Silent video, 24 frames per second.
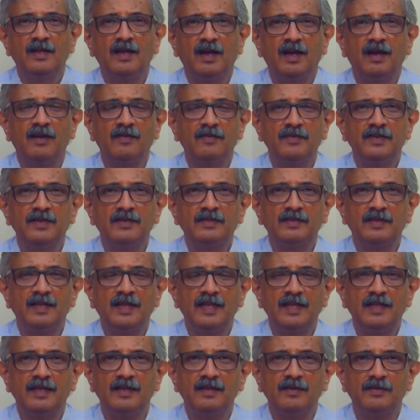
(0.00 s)
It's
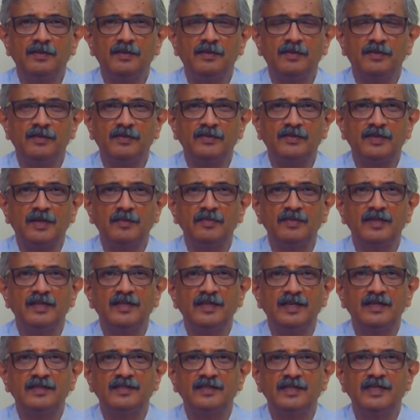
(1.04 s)
like something
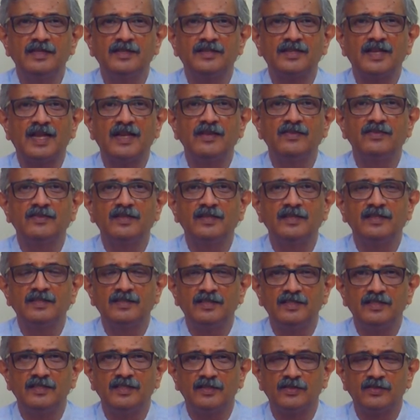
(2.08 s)
that still drives the
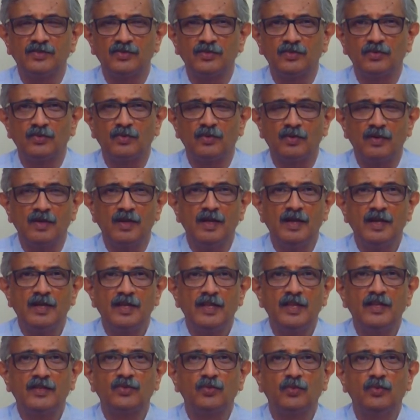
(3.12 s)
decision. So
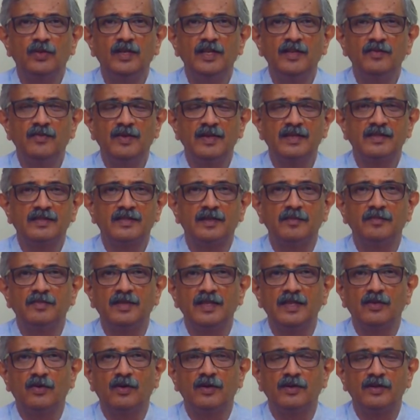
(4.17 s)
it's only when
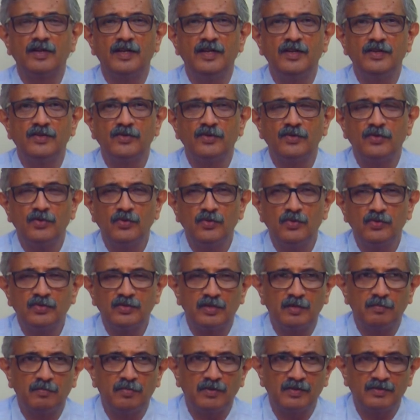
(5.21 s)
something got
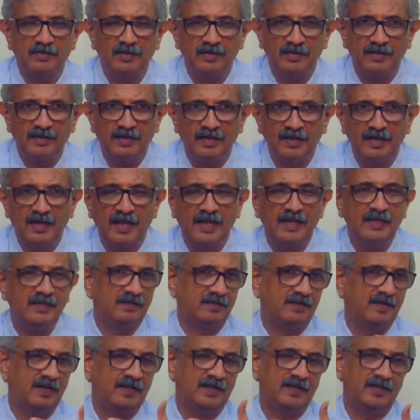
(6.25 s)
introduced, the person
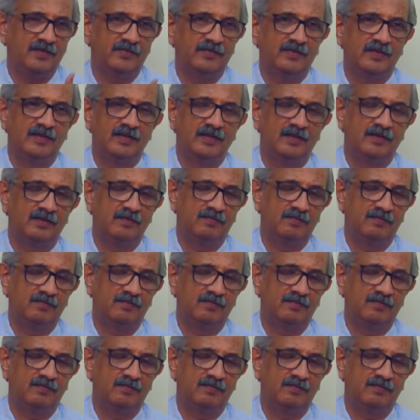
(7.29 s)
realized that even